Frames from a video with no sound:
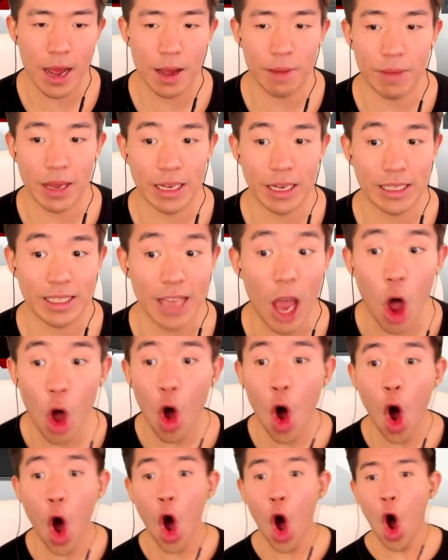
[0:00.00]
87.
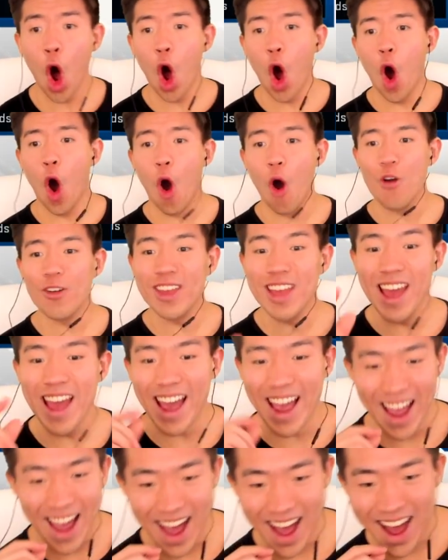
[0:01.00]
Oh,
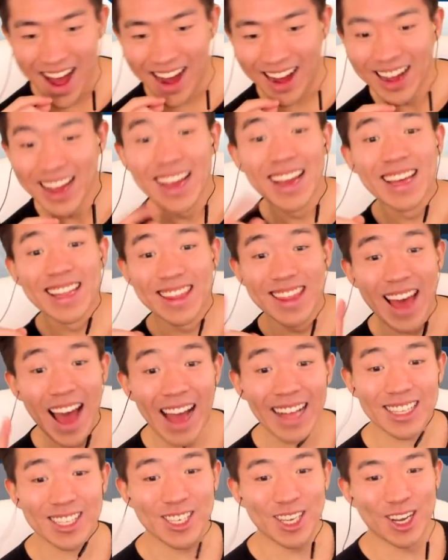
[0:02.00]
yeah.
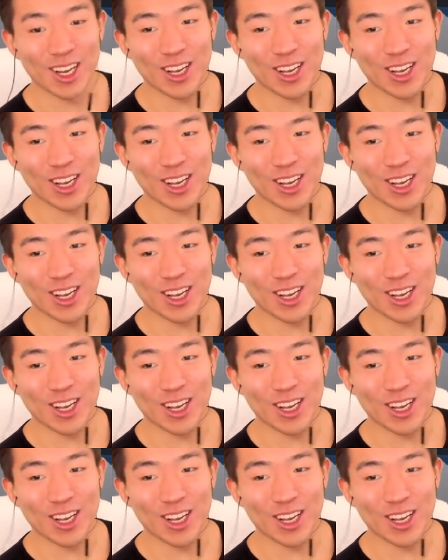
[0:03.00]
That's a